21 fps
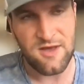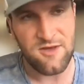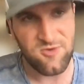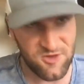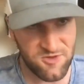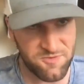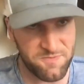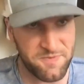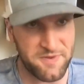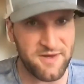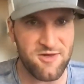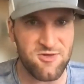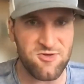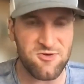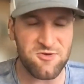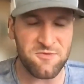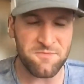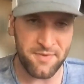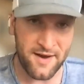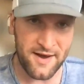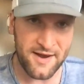Just
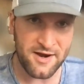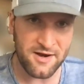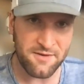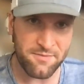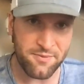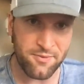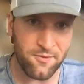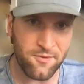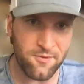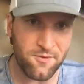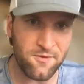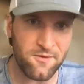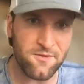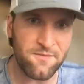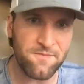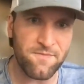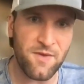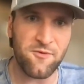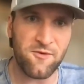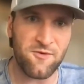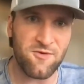because your buyer
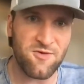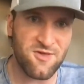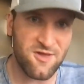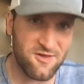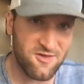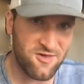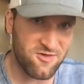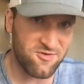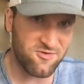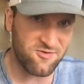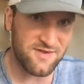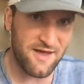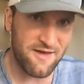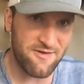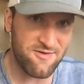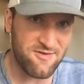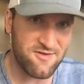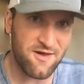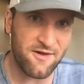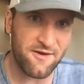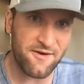pool for a
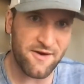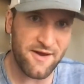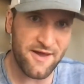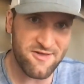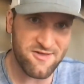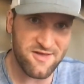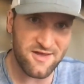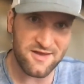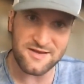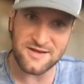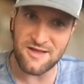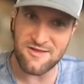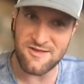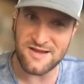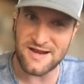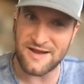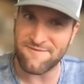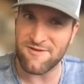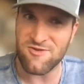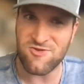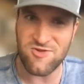$600,000 asset
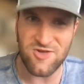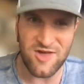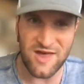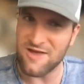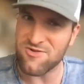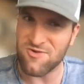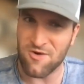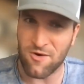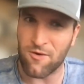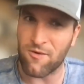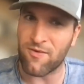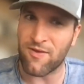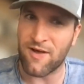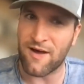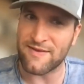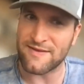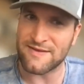doesn't have to change a whole lot.